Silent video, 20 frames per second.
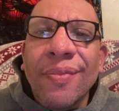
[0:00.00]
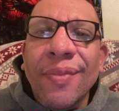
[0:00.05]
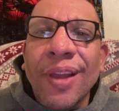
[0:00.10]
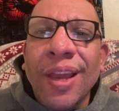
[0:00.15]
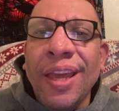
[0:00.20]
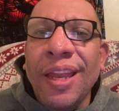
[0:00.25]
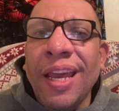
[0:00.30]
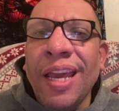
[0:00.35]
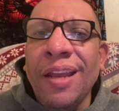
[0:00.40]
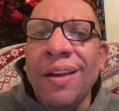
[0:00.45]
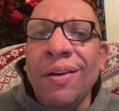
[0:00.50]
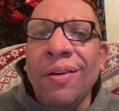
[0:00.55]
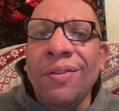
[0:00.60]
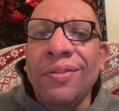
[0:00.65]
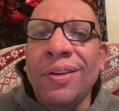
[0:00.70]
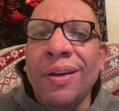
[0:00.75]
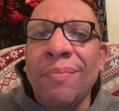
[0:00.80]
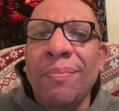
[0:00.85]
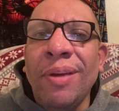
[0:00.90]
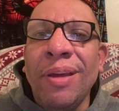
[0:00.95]
And I know
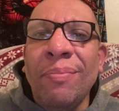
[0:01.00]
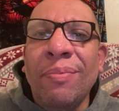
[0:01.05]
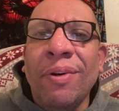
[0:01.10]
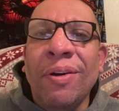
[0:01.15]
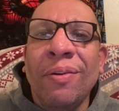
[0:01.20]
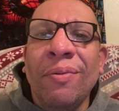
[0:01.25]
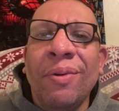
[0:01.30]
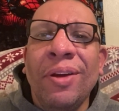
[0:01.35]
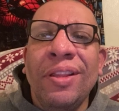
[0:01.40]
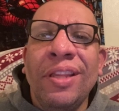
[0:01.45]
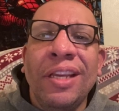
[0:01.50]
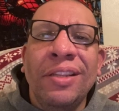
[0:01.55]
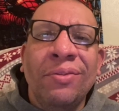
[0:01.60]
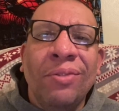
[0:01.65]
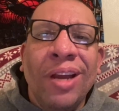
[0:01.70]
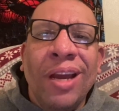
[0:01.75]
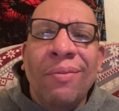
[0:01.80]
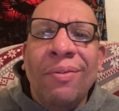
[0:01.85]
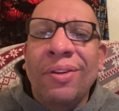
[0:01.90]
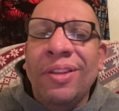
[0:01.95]
some people, when they
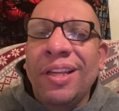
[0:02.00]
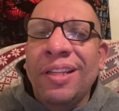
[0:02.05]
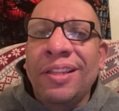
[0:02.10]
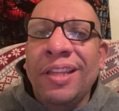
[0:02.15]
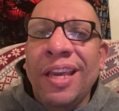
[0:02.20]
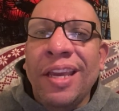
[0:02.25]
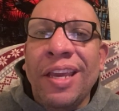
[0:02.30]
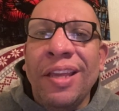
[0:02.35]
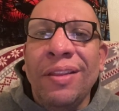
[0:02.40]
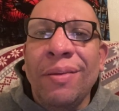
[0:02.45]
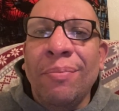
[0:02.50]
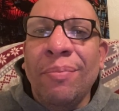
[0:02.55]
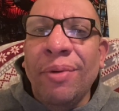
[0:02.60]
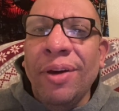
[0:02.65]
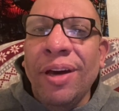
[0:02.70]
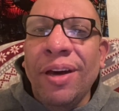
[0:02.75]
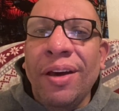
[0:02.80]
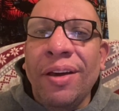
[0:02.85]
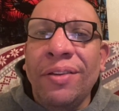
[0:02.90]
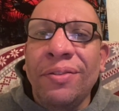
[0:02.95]
travel, they're taking the
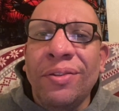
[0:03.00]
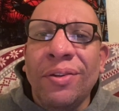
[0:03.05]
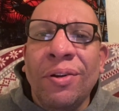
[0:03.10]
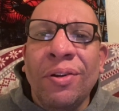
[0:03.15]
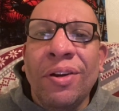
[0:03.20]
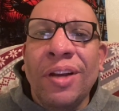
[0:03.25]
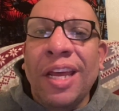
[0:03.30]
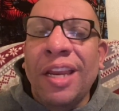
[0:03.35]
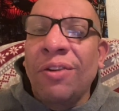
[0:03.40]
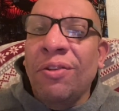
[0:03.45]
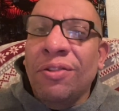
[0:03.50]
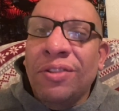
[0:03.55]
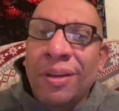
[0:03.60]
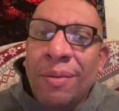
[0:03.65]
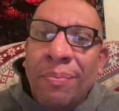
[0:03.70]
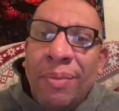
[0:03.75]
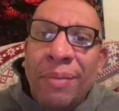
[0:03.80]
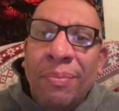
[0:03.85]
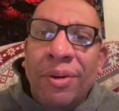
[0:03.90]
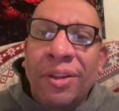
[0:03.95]
bus. Or I know
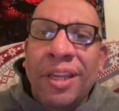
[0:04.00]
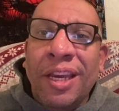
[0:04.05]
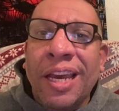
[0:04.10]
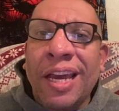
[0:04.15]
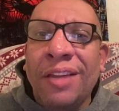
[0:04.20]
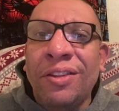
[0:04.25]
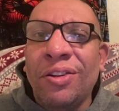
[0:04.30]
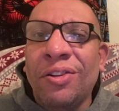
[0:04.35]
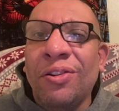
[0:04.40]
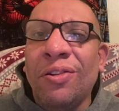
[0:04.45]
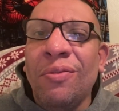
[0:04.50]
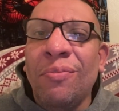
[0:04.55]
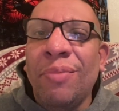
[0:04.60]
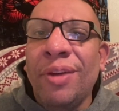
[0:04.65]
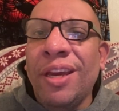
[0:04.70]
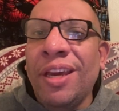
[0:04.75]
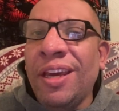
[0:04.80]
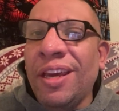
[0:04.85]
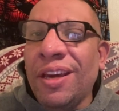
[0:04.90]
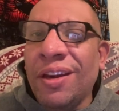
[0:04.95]
some people, they got their own
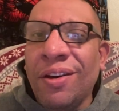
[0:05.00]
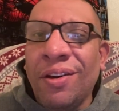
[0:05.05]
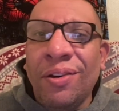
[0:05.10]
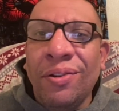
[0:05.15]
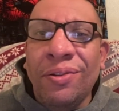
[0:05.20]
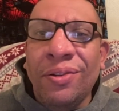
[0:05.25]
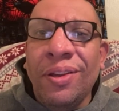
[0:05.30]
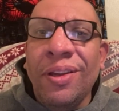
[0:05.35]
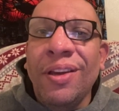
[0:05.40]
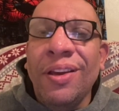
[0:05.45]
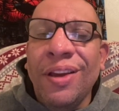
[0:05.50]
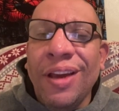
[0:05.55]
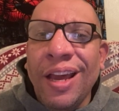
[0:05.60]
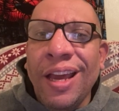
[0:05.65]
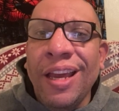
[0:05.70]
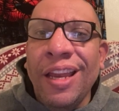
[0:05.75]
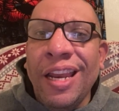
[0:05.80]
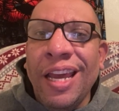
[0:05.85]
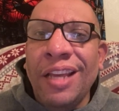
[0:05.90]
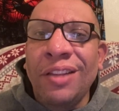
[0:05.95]
vehicles.
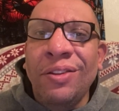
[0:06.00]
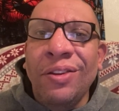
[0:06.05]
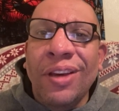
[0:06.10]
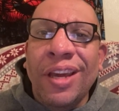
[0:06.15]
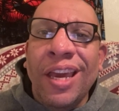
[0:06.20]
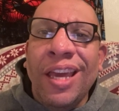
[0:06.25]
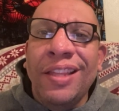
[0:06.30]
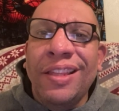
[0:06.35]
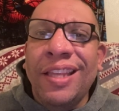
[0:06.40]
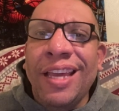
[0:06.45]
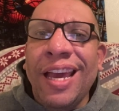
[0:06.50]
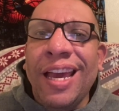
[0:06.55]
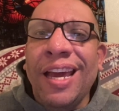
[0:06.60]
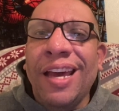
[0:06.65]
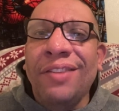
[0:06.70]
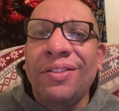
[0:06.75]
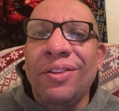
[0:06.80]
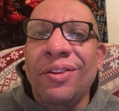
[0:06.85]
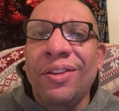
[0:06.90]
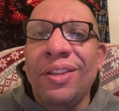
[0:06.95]
And I do get
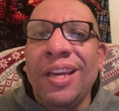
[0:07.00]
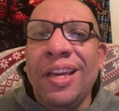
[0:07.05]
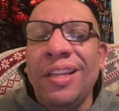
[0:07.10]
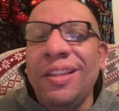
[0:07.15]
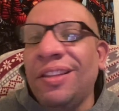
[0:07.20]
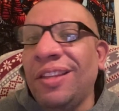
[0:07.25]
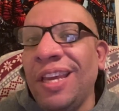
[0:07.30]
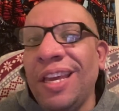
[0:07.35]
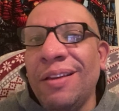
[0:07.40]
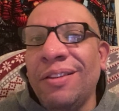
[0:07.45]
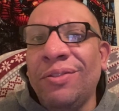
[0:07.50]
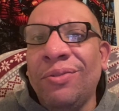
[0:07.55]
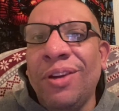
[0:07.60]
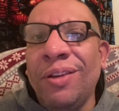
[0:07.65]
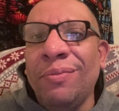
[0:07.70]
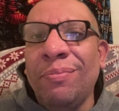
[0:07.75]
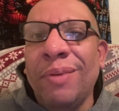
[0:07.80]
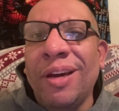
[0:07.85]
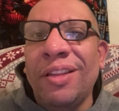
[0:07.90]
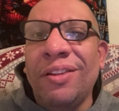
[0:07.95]
that. So they take
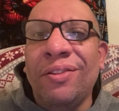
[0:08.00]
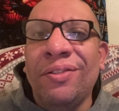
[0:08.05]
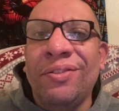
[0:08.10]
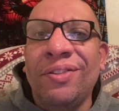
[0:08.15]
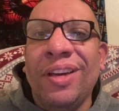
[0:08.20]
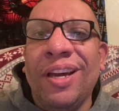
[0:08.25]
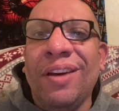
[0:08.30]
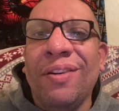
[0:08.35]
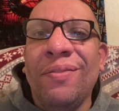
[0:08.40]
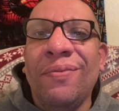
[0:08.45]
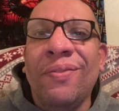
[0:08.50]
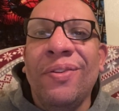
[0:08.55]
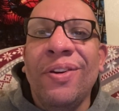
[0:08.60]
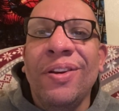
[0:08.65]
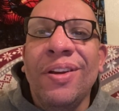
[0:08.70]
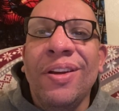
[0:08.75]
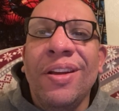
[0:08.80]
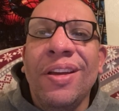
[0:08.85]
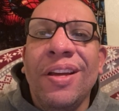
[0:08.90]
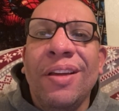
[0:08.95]
trips by themselves.
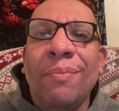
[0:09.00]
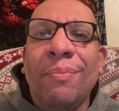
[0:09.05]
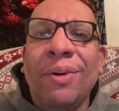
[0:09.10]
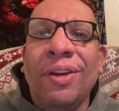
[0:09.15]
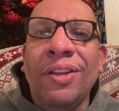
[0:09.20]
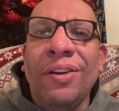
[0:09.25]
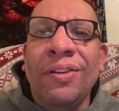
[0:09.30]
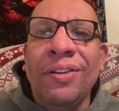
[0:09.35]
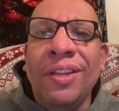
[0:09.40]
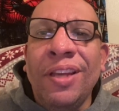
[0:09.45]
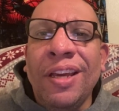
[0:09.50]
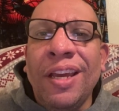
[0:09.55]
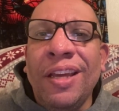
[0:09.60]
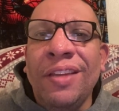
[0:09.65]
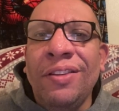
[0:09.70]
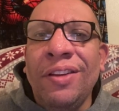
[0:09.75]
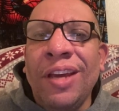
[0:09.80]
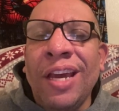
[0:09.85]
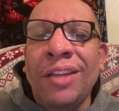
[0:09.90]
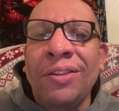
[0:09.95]
But the only thing
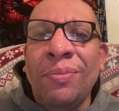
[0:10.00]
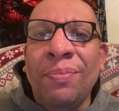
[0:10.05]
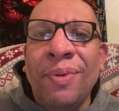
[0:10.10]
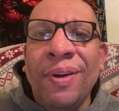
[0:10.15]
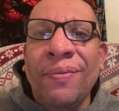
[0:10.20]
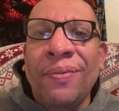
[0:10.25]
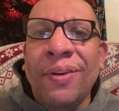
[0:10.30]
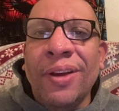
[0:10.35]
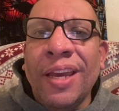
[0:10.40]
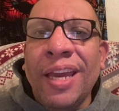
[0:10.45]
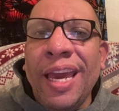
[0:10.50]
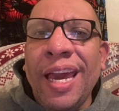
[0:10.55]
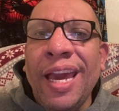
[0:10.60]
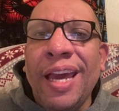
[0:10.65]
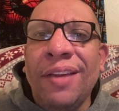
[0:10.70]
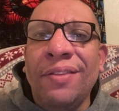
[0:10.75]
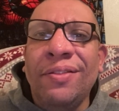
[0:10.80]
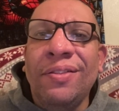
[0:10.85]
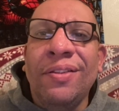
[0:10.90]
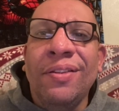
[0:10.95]
is, you have to pay for
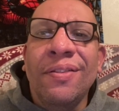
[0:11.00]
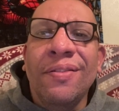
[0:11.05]
gas.